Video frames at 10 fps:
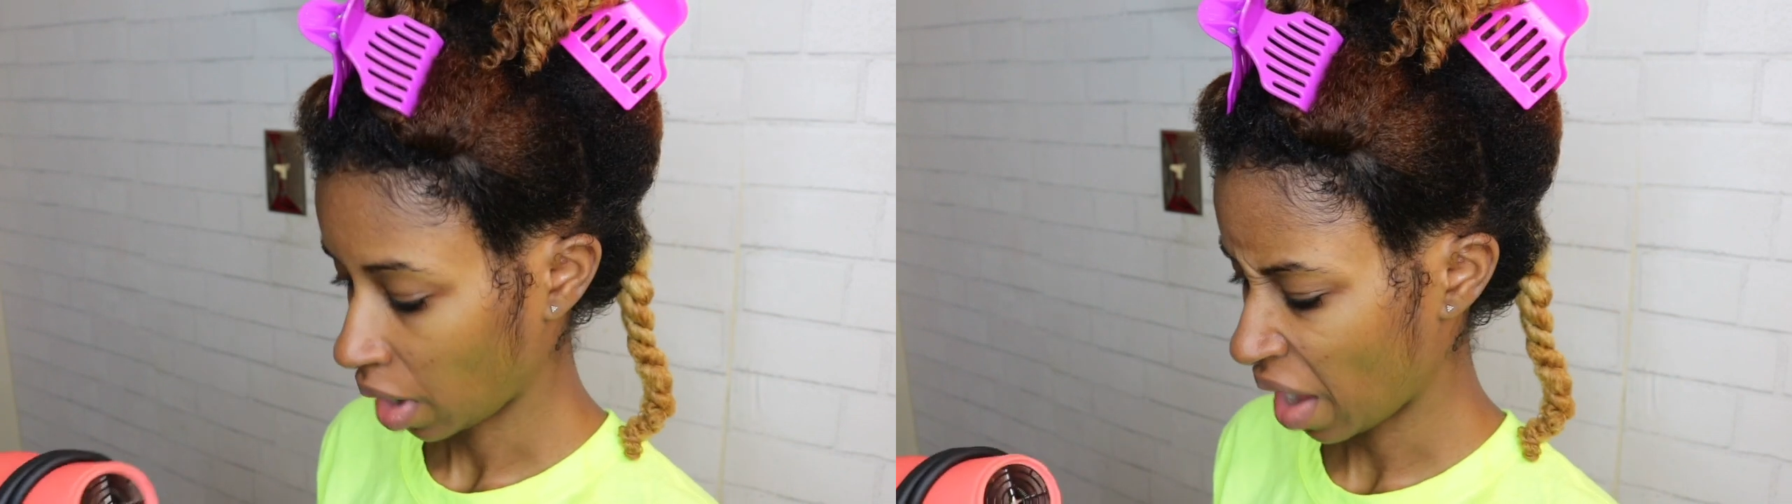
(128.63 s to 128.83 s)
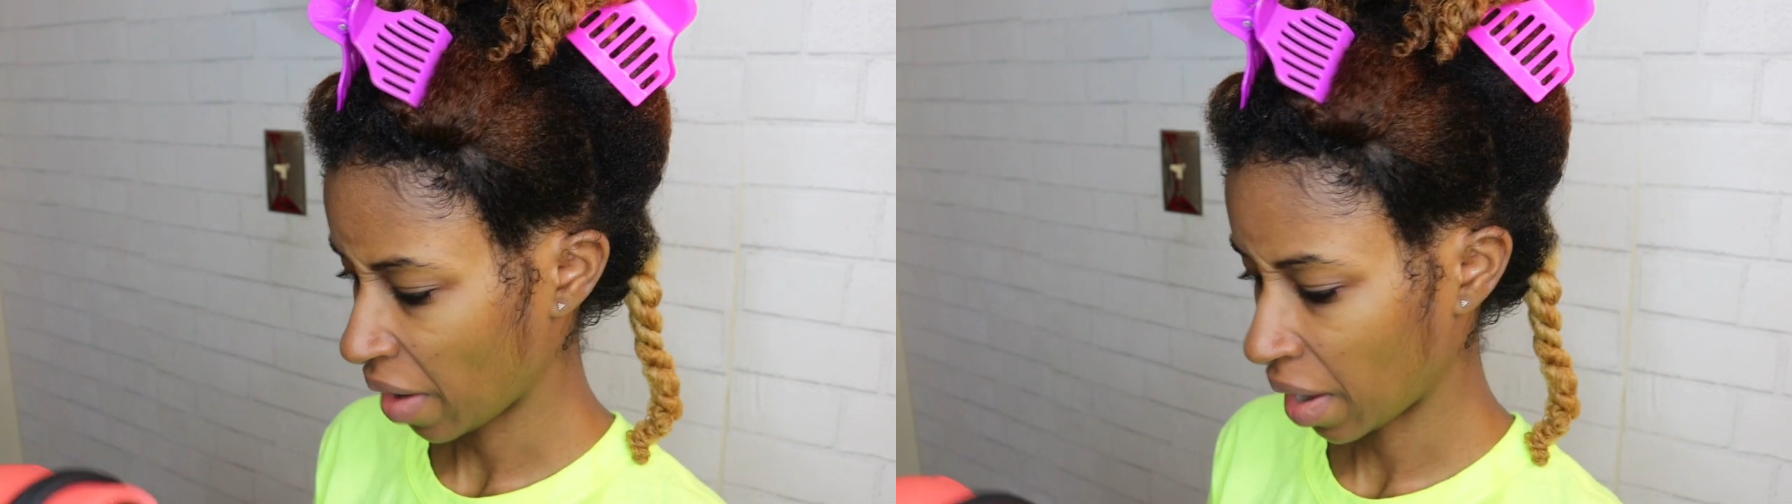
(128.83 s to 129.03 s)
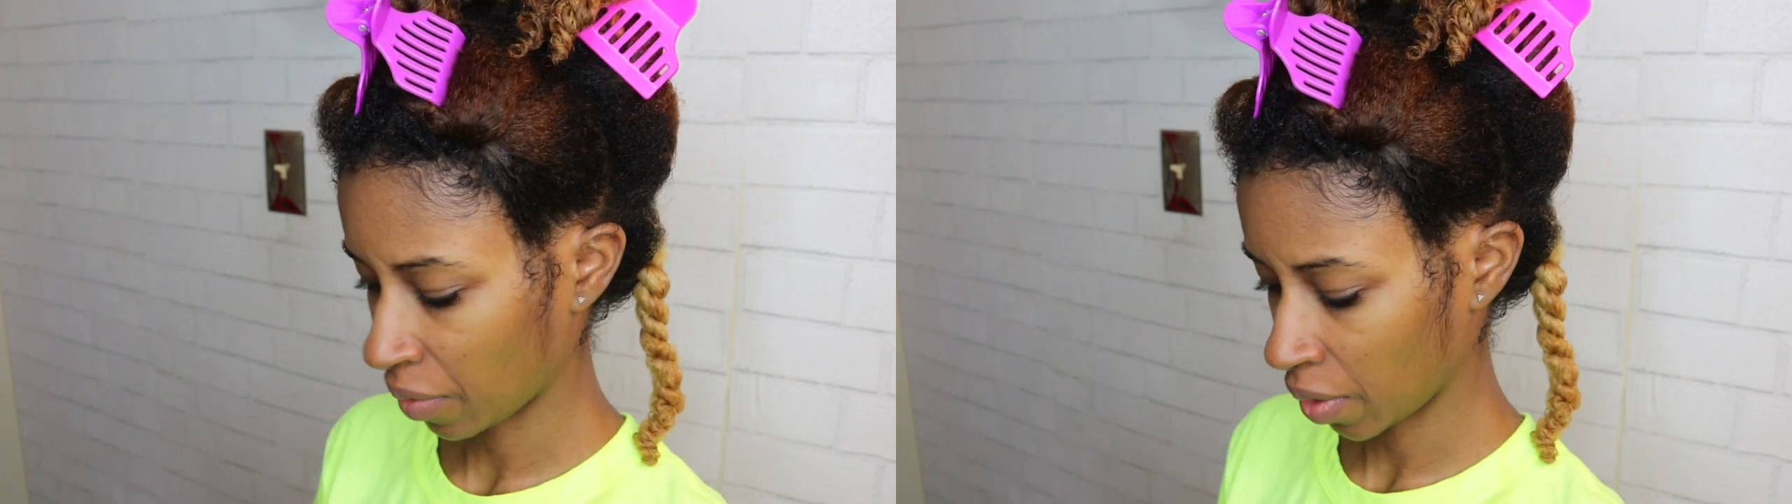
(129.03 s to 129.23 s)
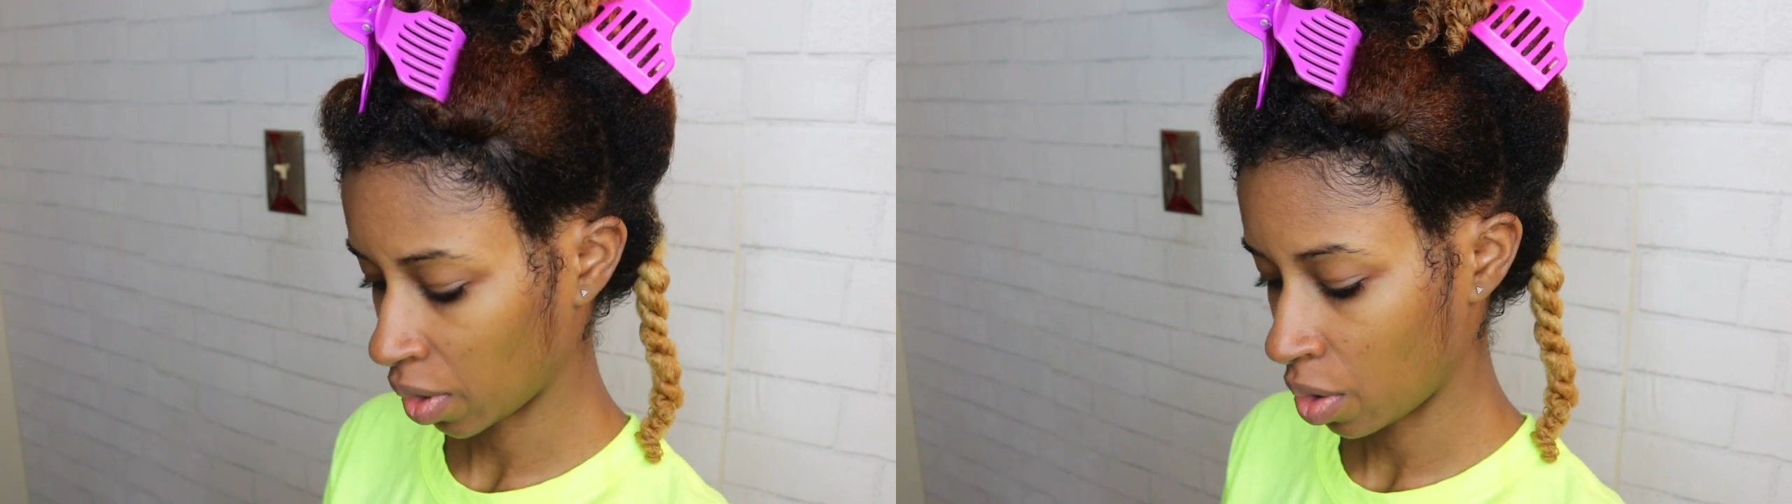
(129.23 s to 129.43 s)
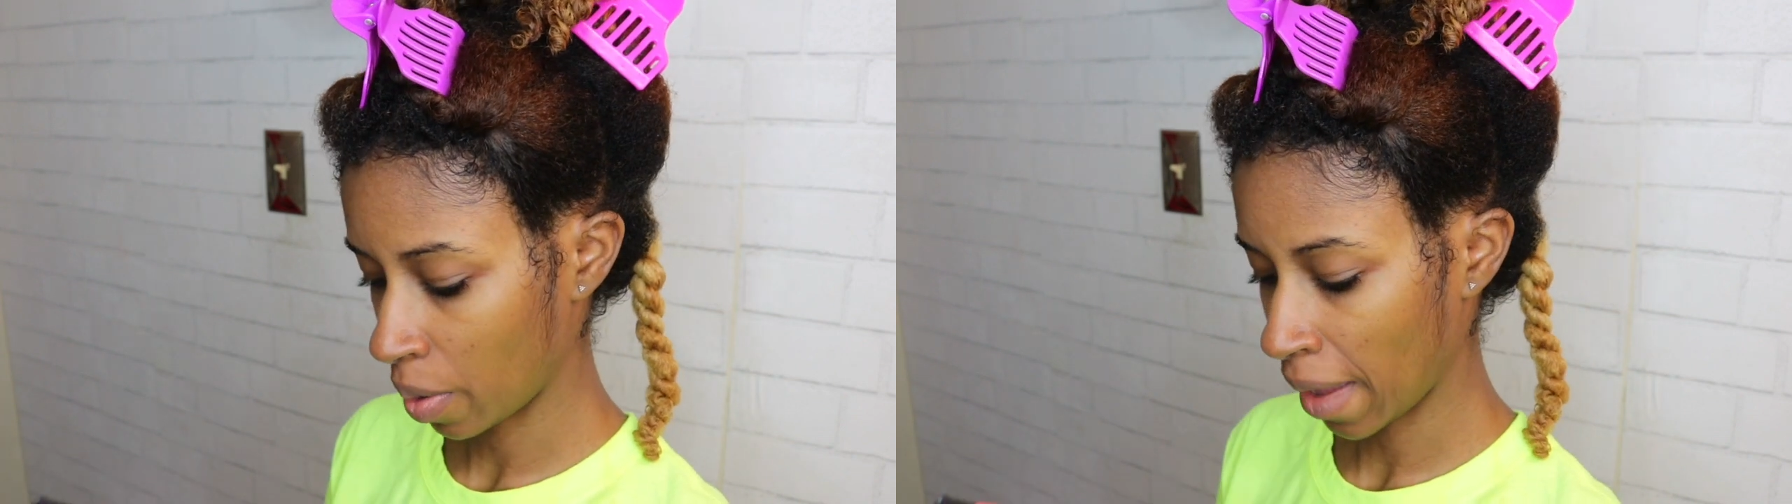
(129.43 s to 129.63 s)
I had it for a
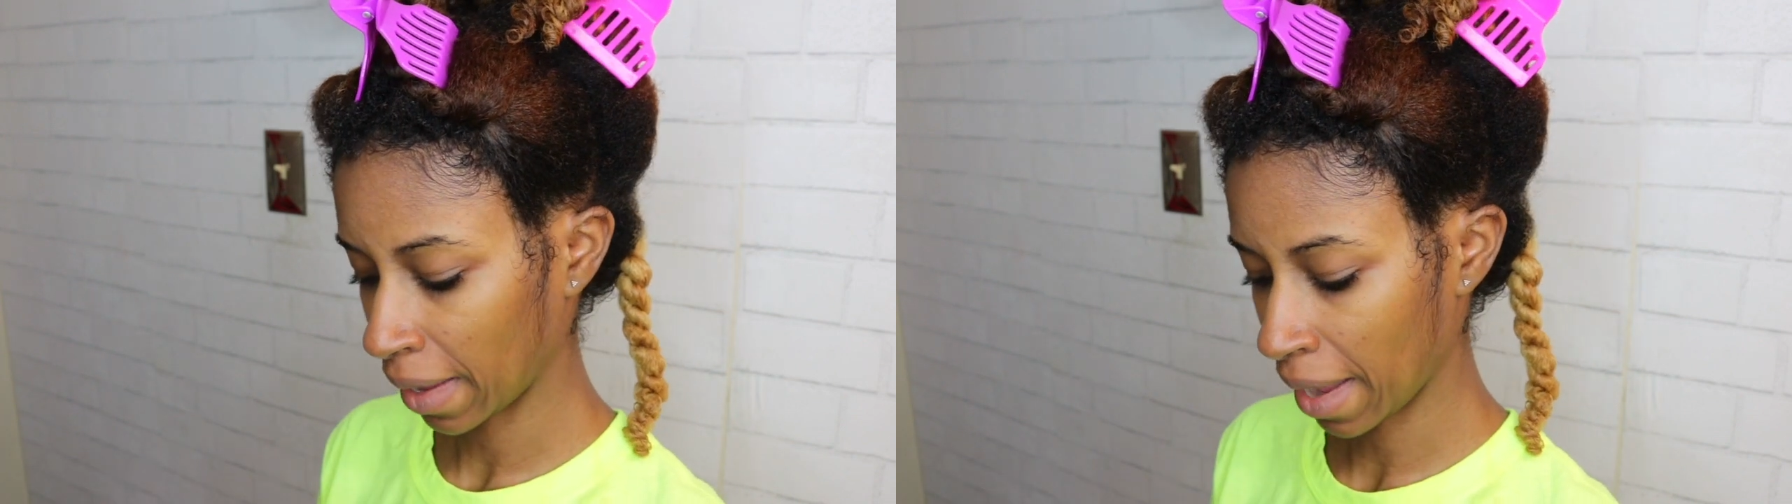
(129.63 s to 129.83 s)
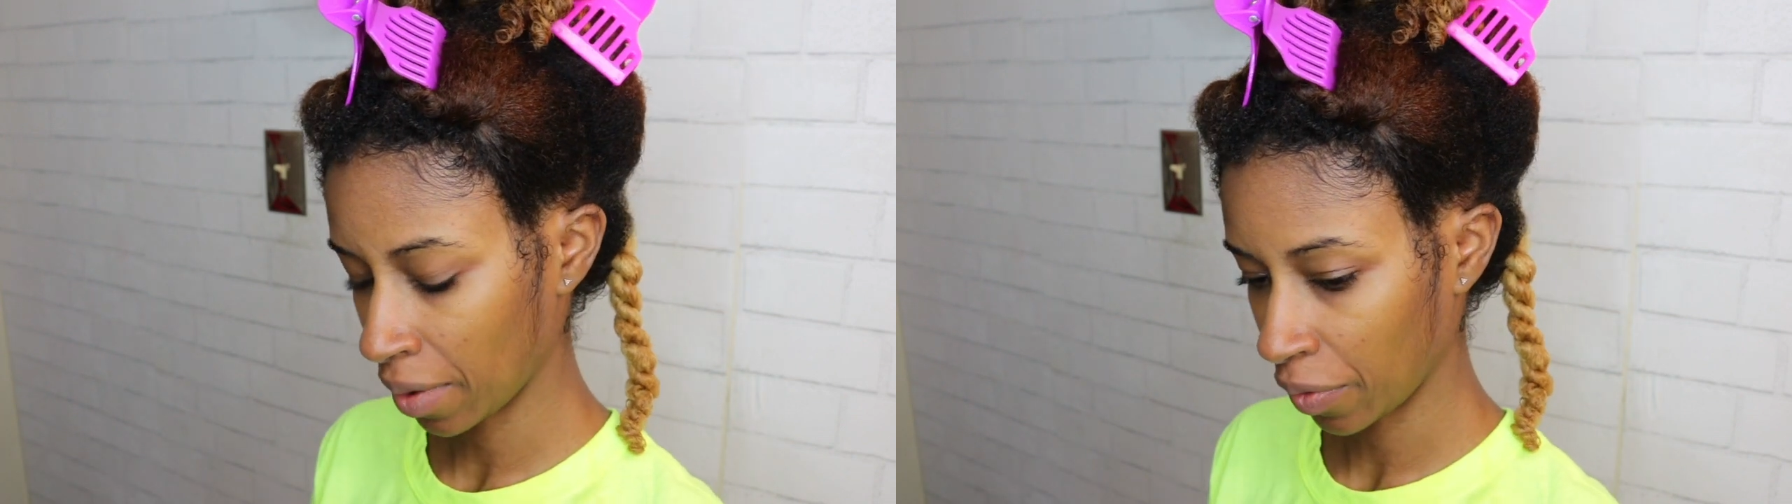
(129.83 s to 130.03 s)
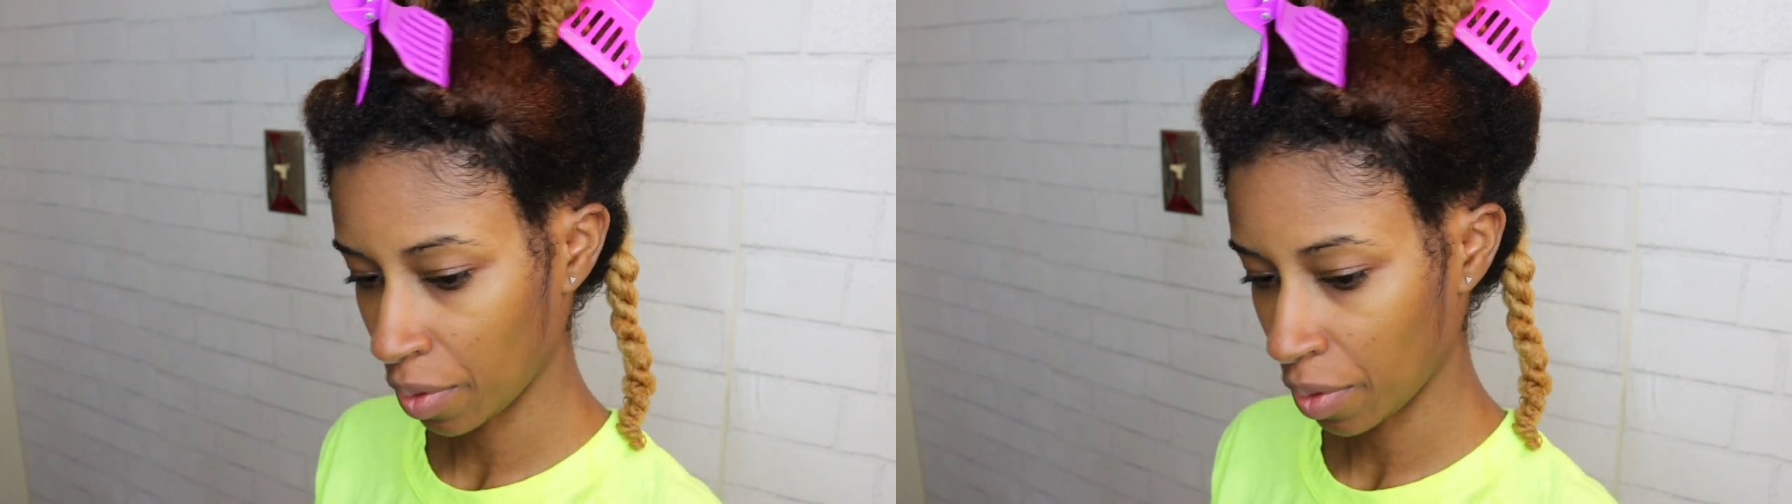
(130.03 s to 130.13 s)
little while. I got it